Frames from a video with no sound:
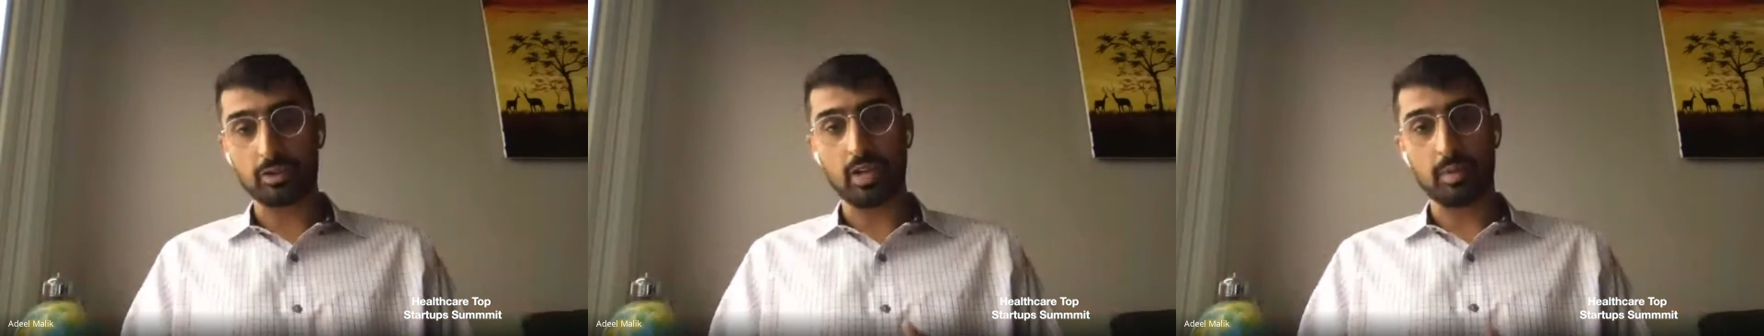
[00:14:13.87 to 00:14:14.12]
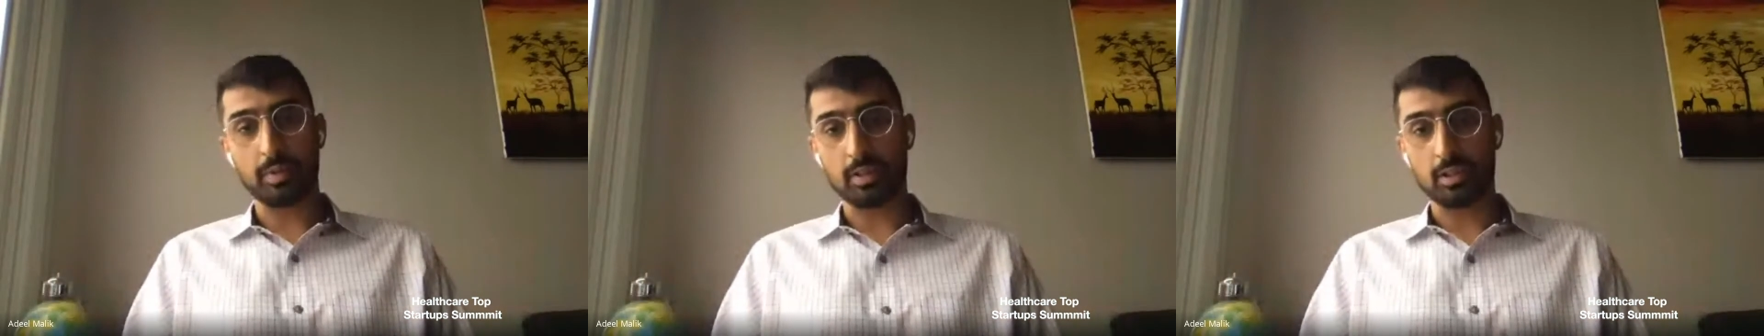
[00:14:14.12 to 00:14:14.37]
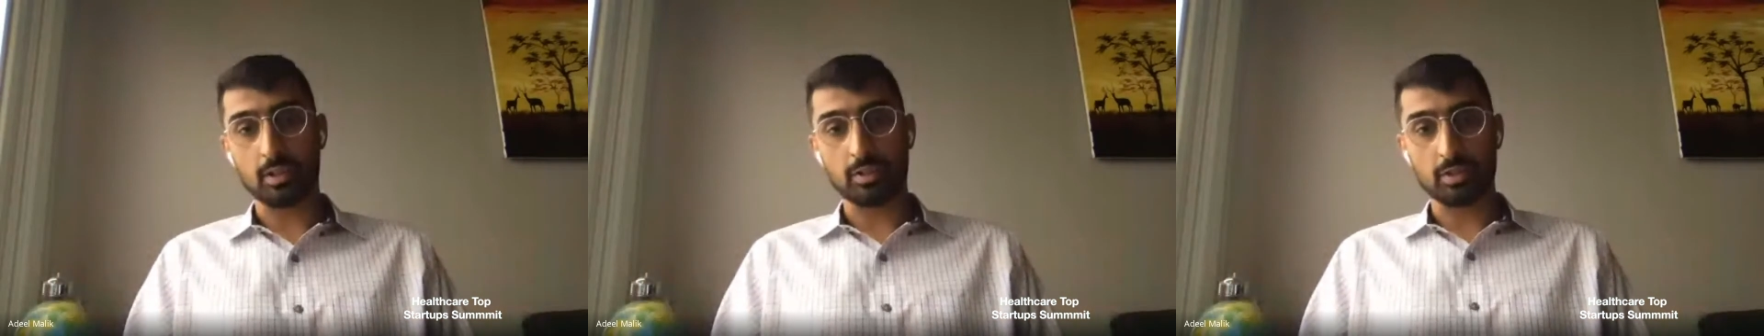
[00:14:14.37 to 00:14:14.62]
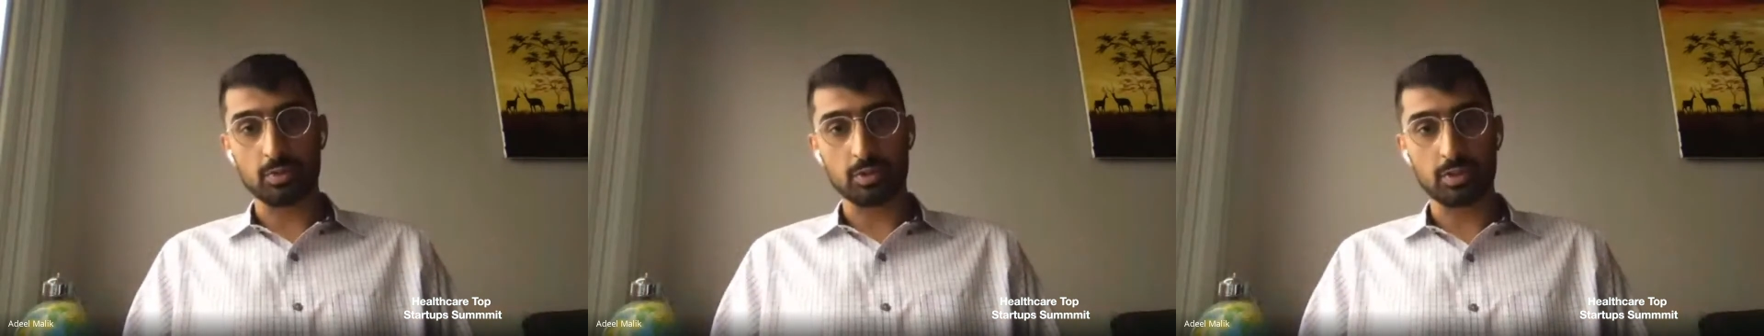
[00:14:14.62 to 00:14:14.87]
And, this
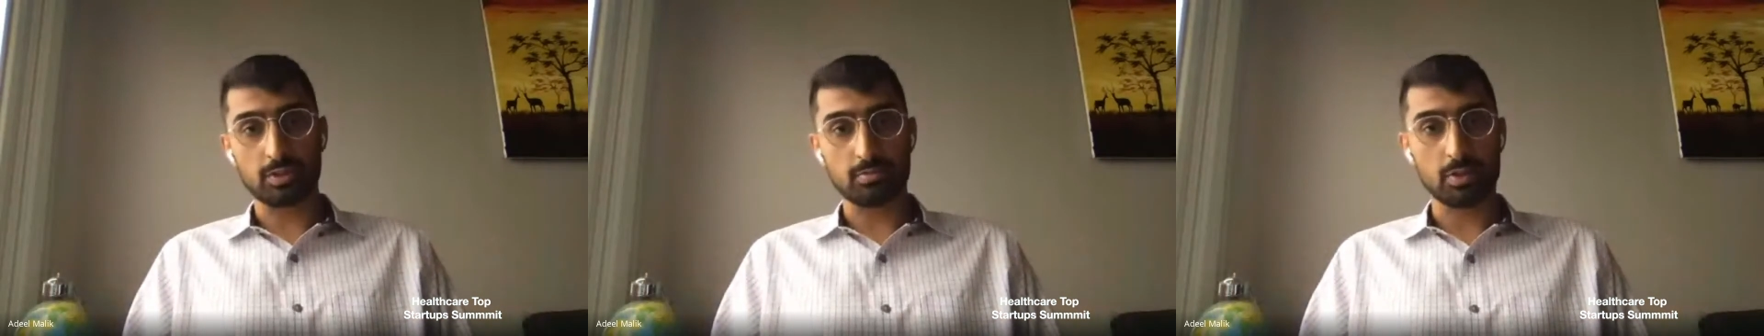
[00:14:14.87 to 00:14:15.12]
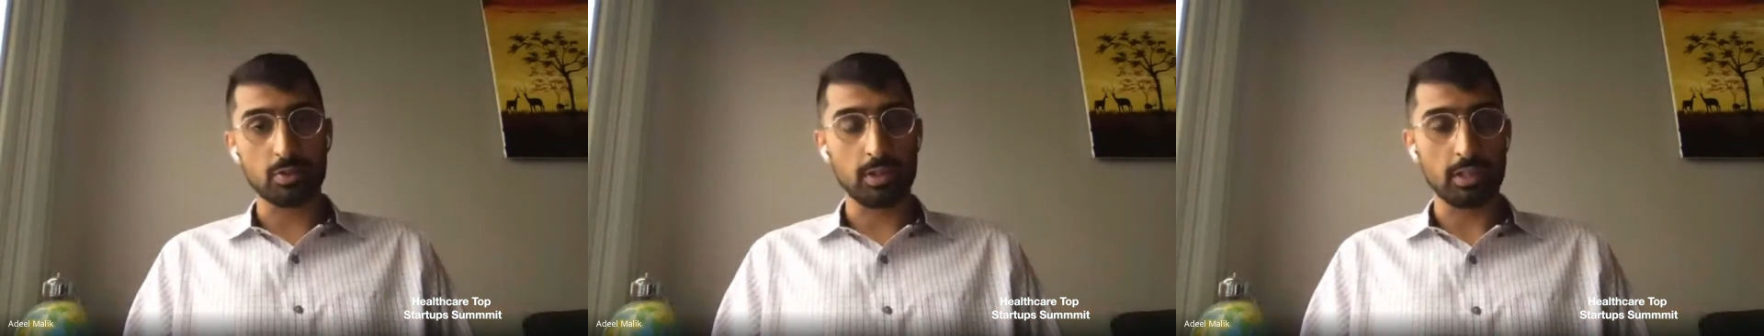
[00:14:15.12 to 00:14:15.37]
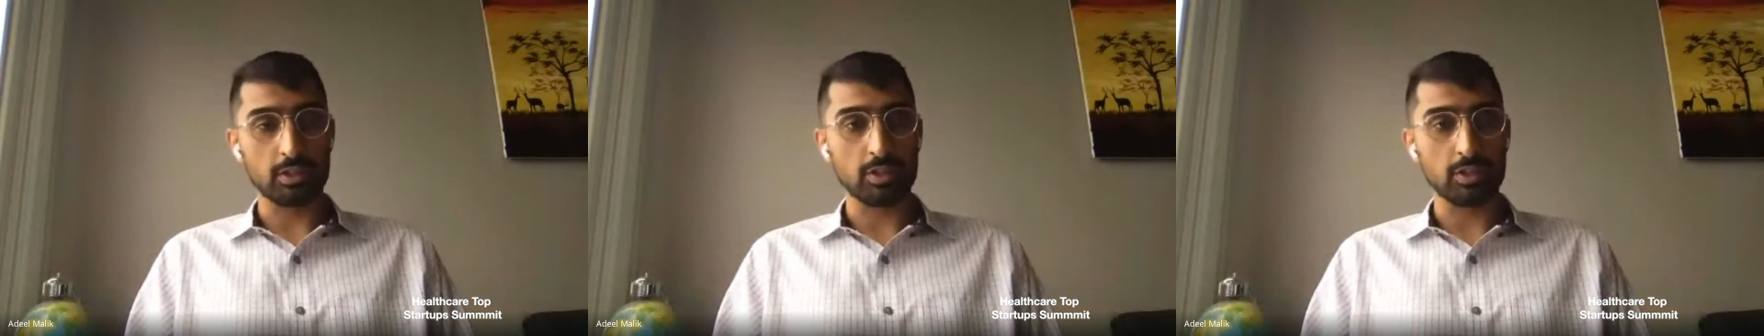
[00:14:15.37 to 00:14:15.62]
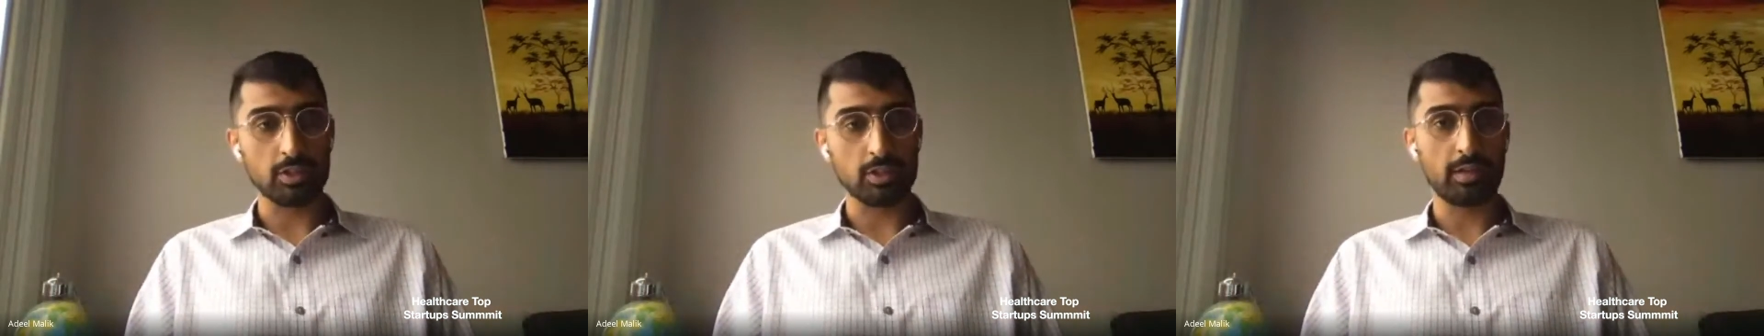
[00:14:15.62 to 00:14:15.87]
was 2 years ago
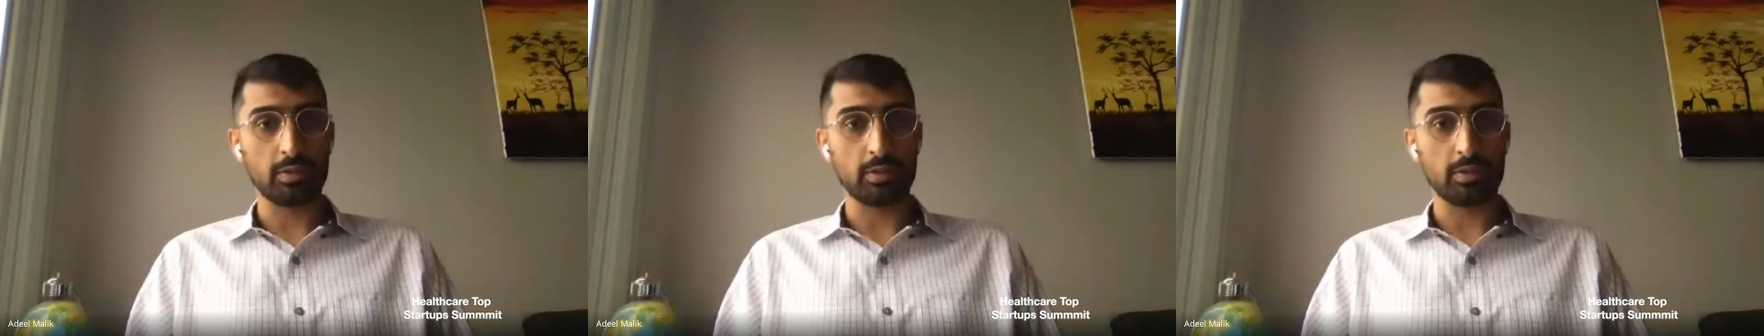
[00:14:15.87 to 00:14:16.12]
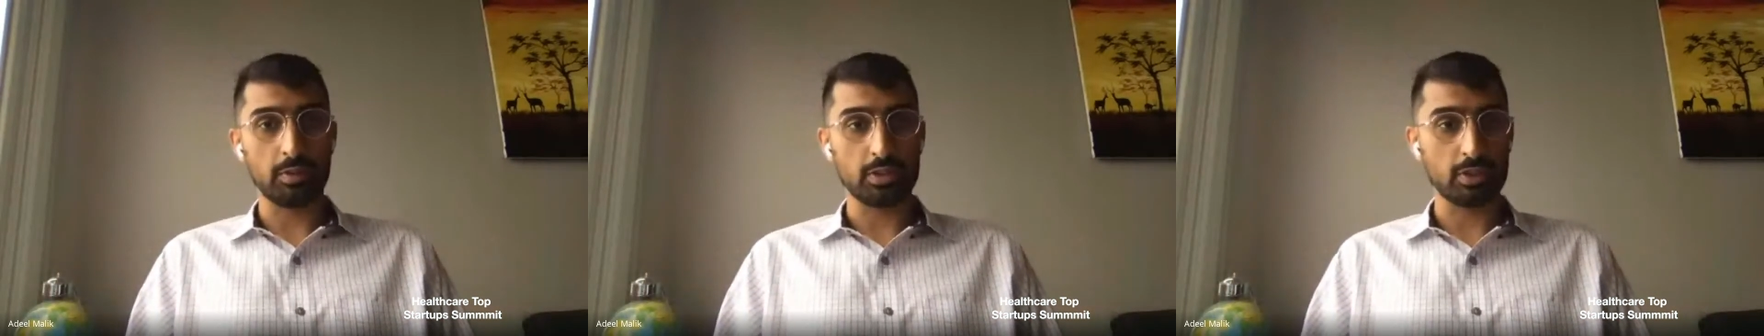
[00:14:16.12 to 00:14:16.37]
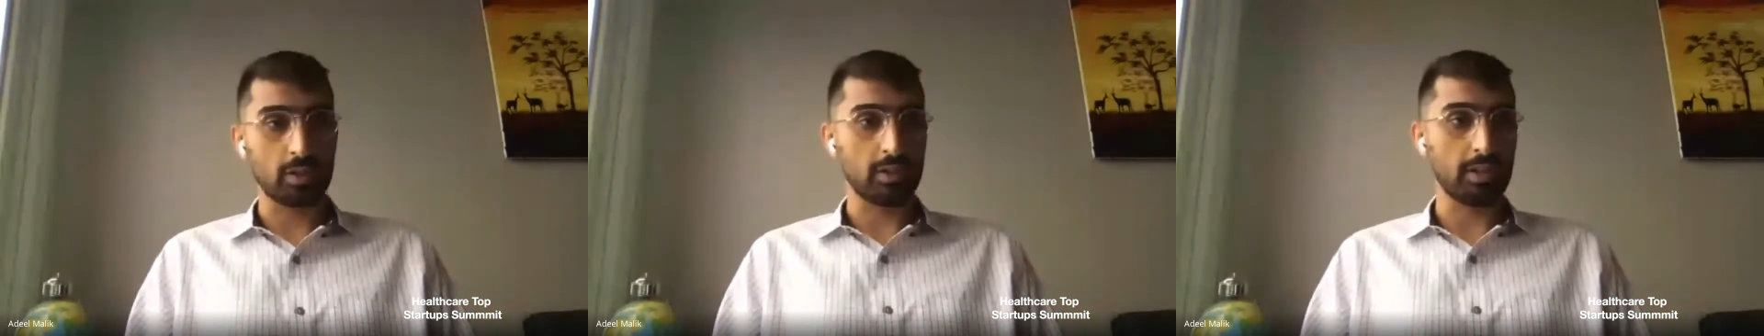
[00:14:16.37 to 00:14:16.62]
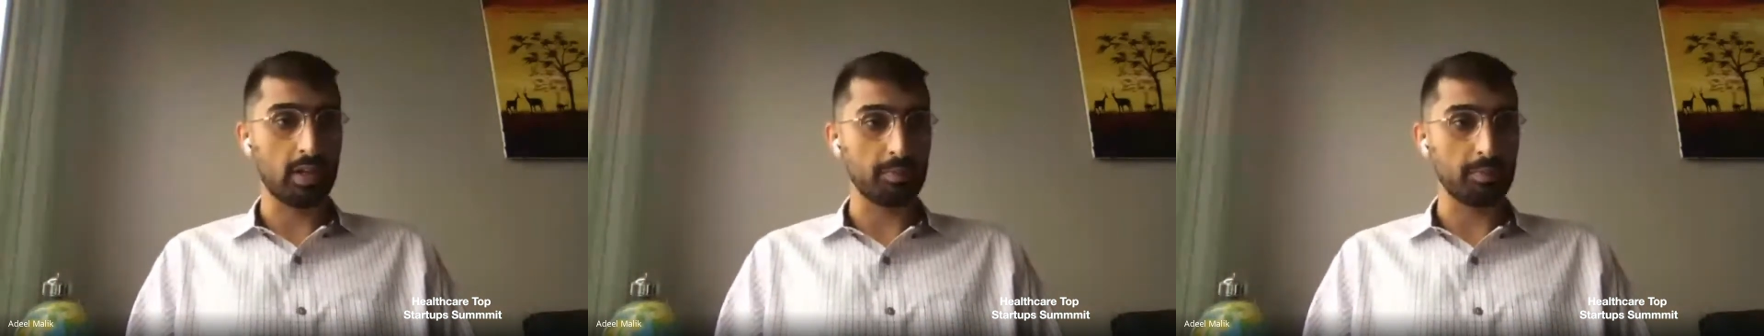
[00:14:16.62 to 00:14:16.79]
that we started the company,